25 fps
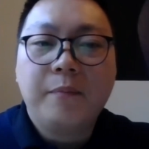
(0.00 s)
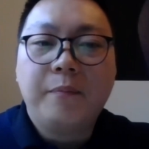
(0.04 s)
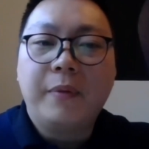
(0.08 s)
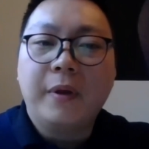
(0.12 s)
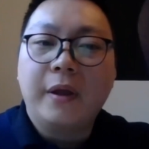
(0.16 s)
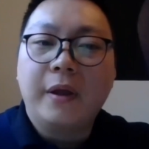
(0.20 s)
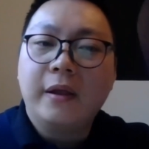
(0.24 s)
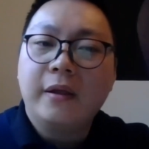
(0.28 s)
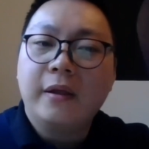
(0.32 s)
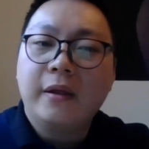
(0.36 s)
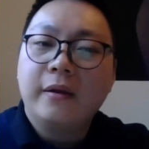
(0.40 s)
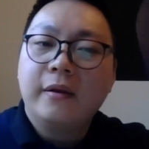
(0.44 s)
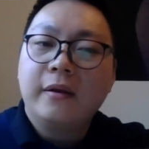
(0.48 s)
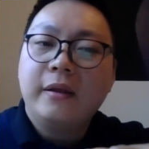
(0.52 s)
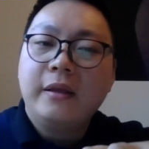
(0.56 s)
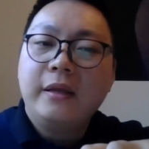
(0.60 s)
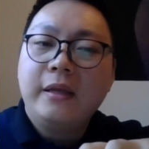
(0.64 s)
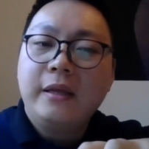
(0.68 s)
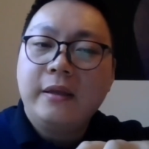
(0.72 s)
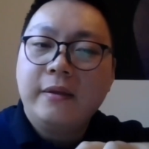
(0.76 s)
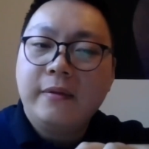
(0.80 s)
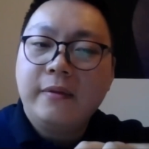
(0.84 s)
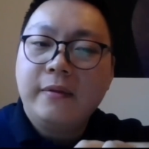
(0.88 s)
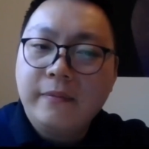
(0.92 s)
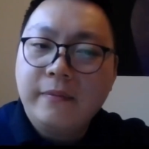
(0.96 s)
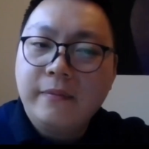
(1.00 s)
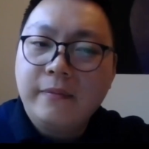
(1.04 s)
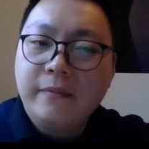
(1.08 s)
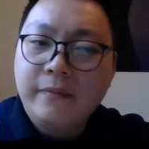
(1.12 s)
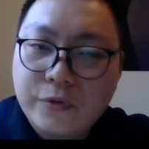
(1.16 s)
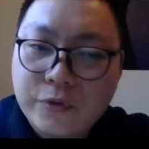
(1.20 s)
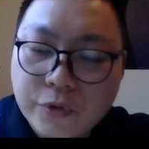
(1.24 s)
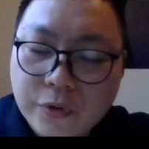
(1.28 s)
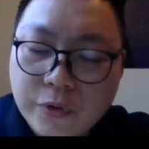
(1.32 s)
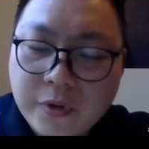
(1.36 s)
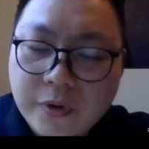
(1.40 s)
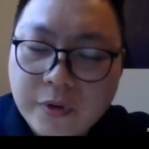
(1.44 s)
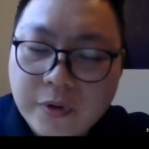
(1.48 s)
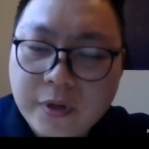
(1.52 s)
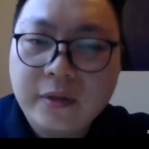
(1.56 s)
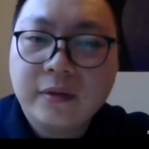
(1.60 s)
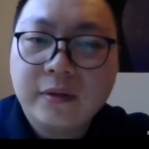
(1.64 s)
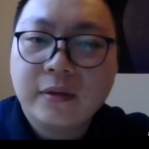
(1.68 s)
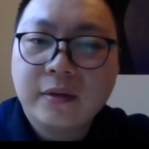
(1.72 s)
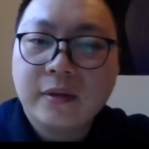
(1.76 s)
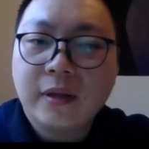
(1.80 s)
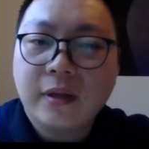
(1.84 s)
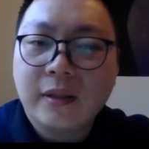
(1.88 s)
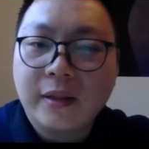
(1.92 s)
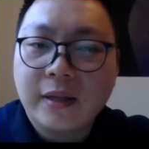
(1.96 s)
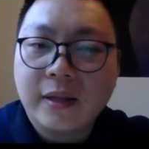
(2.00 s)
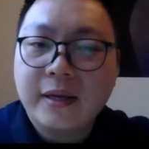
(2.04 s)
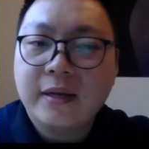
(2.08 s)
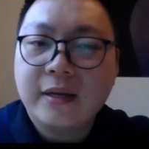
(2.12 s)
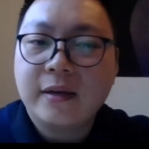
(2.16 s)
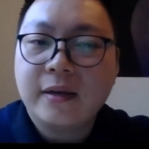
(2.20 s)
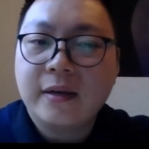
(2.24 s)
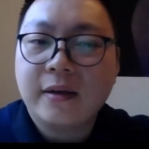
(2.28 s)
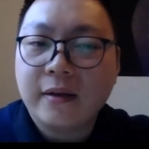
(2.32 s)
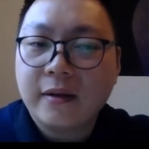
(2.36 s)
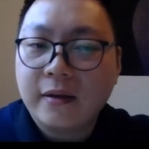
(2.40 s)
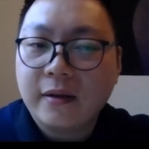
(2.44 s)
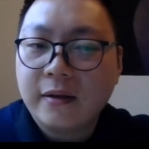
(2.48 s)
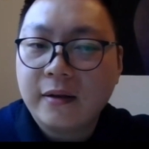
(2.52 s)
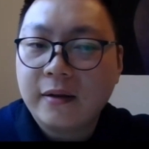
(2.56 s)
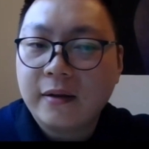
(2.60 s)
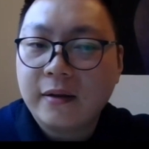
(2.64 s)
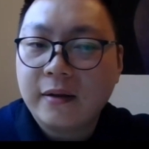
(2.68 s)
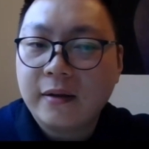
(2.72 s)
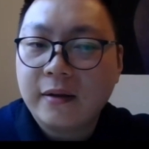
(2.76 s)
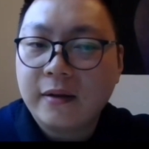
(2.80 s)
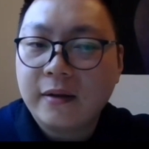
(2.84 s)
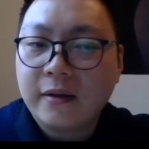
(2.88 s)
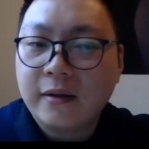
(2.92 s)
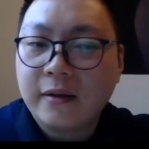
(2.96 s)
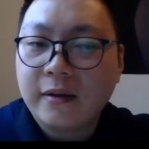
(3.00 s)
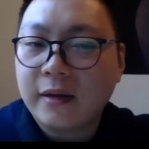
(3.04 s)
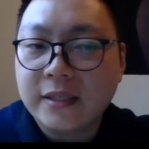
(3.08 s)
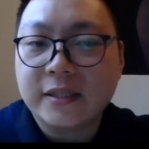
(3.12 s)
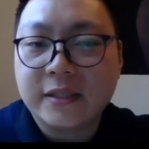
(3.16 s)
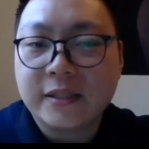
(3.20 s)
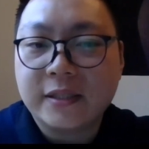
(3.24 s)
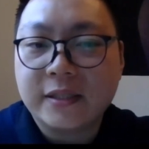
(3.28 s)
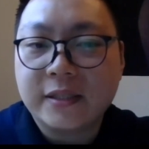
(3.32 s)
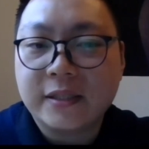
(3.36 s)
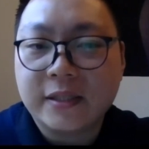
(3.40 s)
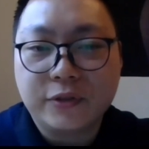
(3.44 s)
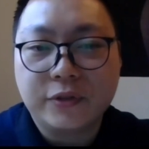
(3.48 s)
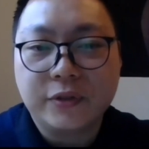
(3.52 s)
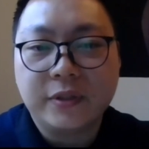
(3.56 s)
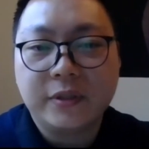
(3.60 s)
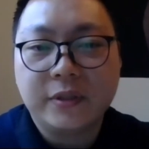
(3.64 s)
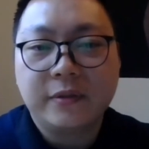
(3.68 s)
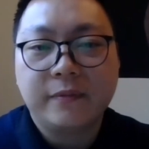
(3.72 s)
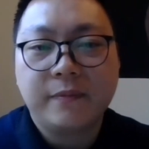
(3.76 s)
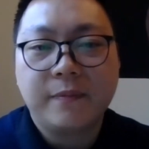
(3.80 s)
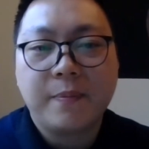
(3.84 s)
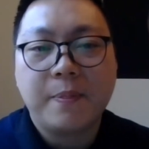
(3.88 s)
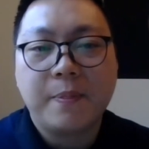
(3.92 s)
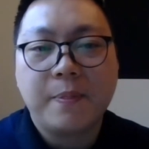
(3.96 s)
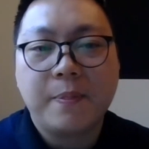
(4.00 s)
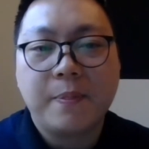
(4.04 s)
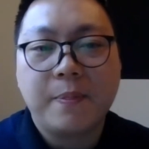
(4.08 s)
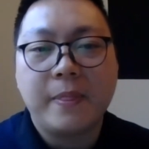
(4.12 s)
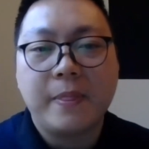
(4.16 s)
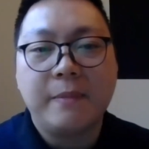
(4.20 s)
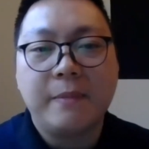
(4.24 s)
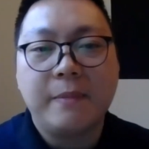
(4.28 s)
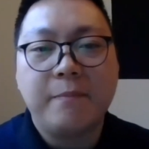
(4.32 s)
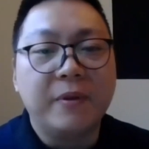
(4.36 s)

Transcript: But during the late 19th century,